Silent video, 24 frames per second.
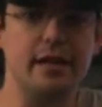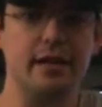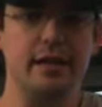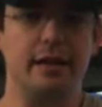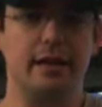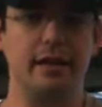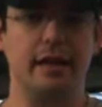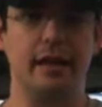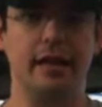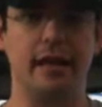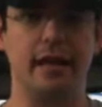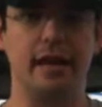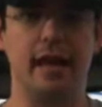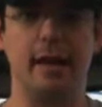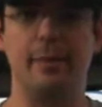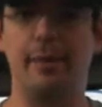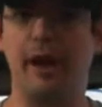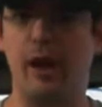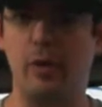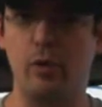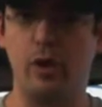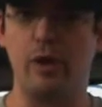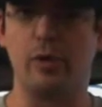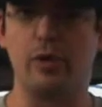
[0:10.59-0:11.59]

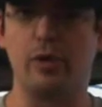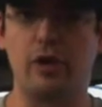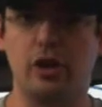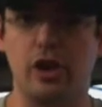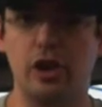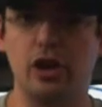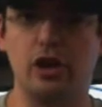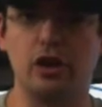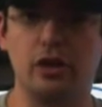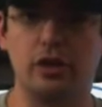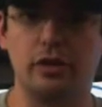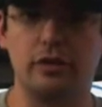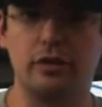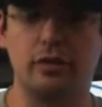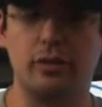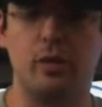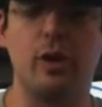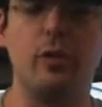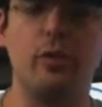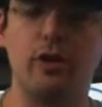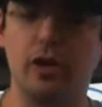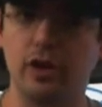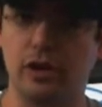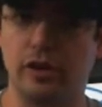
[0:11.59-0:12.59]
about what
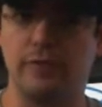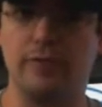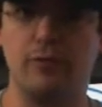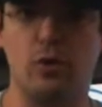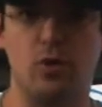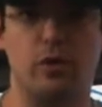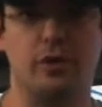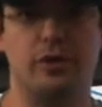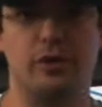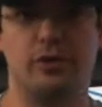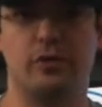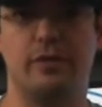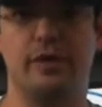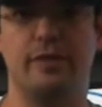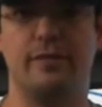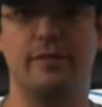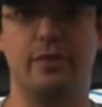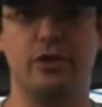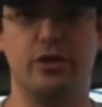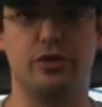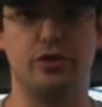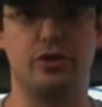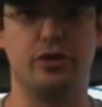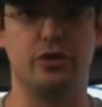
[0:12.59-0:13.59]
we're looking forward to in the
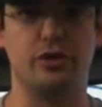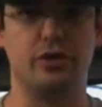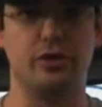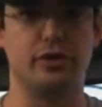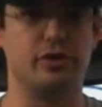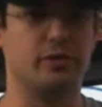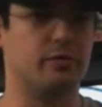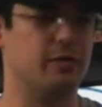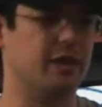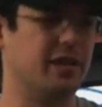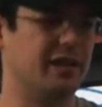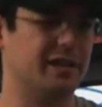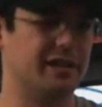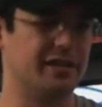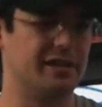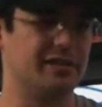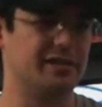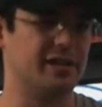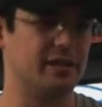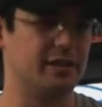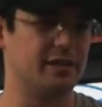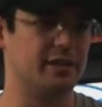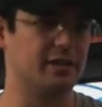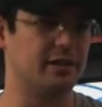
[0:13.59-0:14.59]
future, as well as
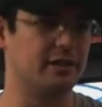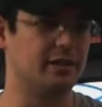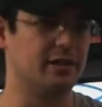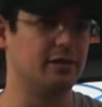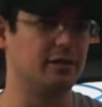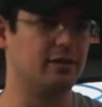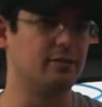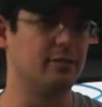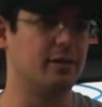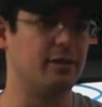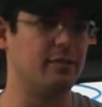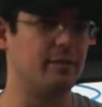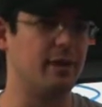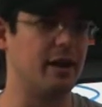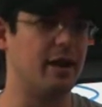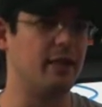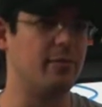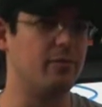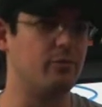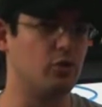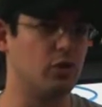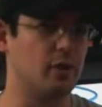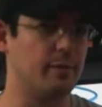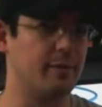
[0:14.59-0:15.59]
talk to you a little bit
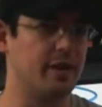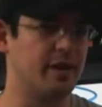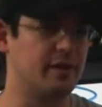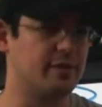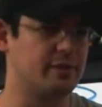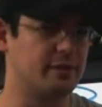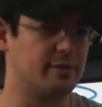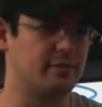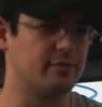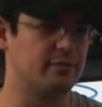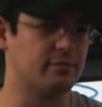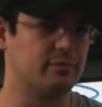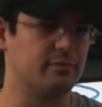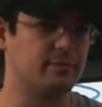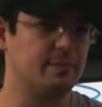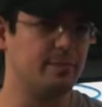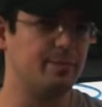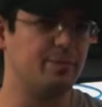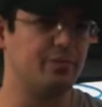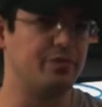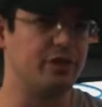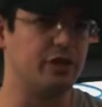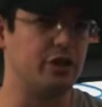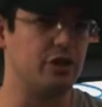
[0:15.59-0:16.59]
more about some
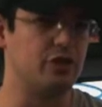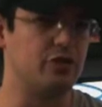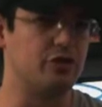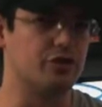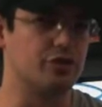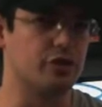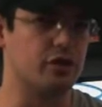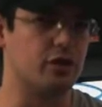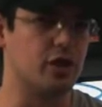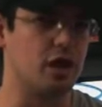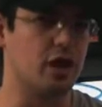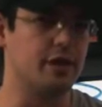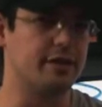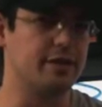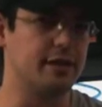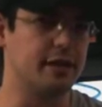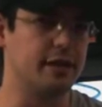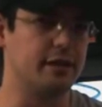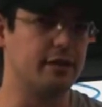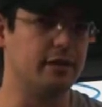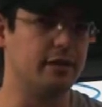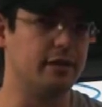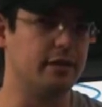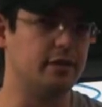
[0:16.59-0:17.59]
user
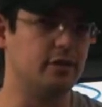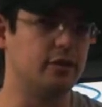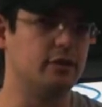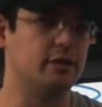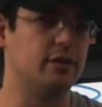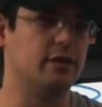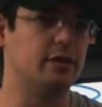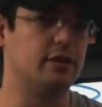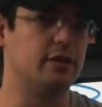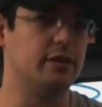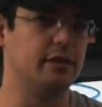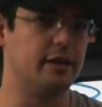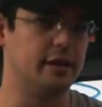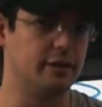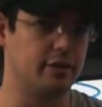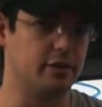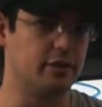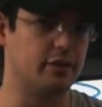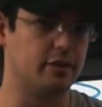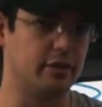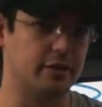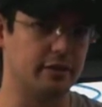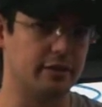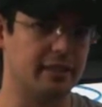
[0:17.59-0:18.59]
content included
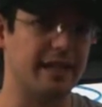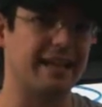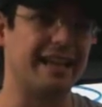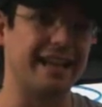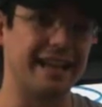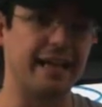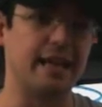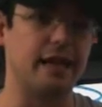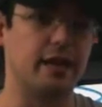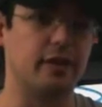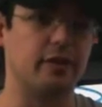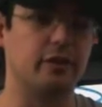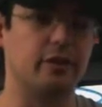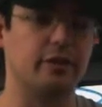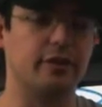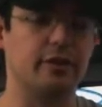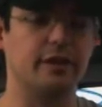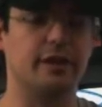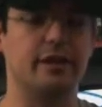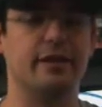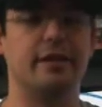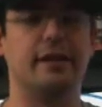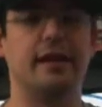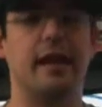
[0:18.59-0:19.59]
that can get
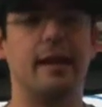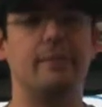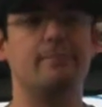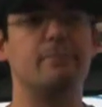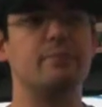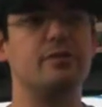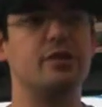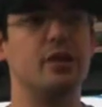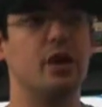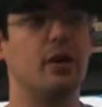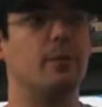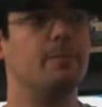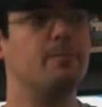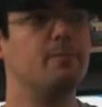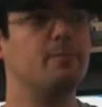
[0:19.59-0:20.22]
included in the game. So,